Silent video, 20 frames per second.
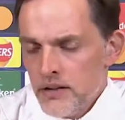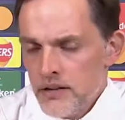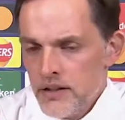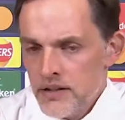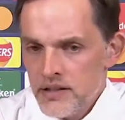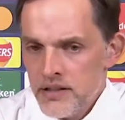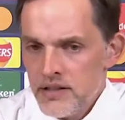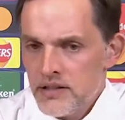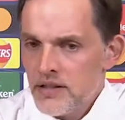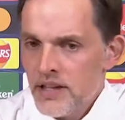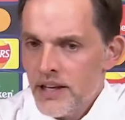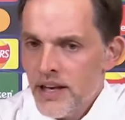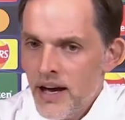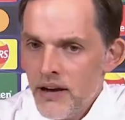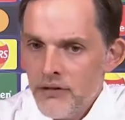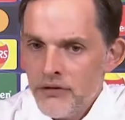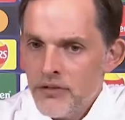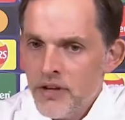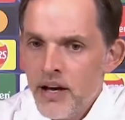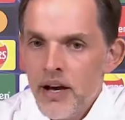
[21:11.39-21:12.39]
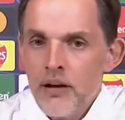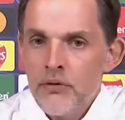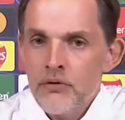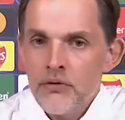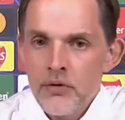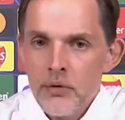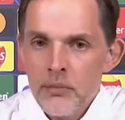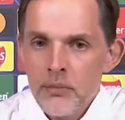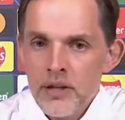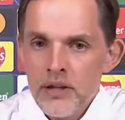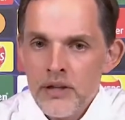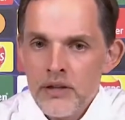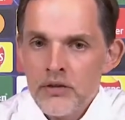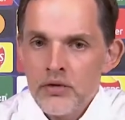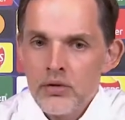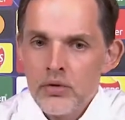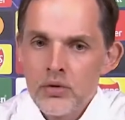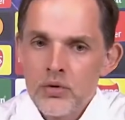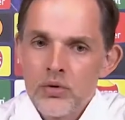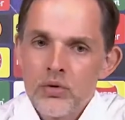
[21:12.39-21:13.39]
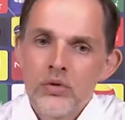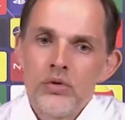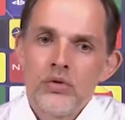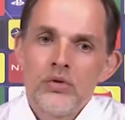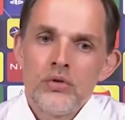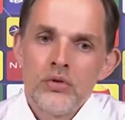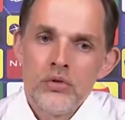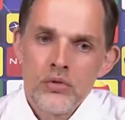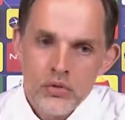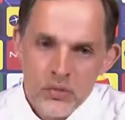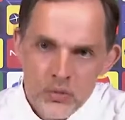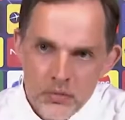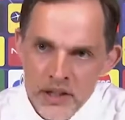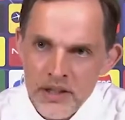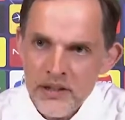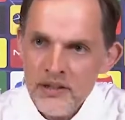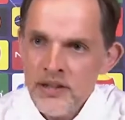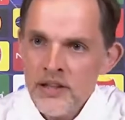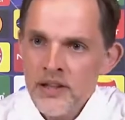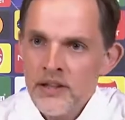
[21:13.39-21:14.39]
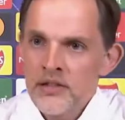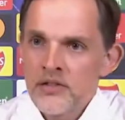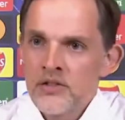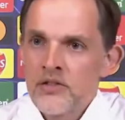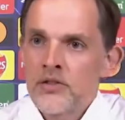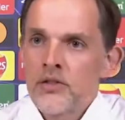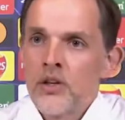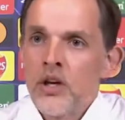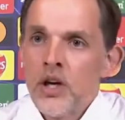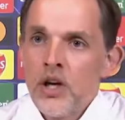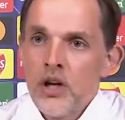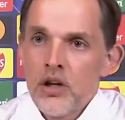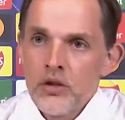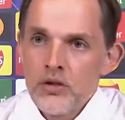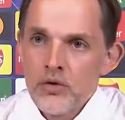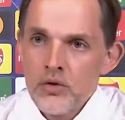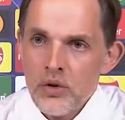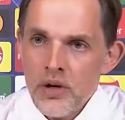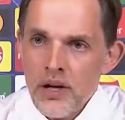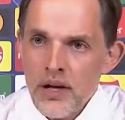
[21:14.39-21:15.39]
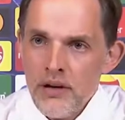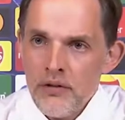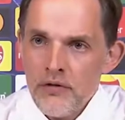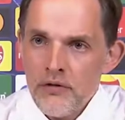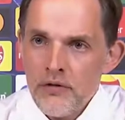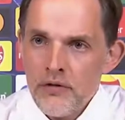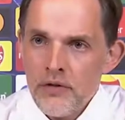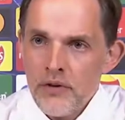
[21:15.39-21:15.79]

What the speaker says: This is enough time for me to do meetings, to have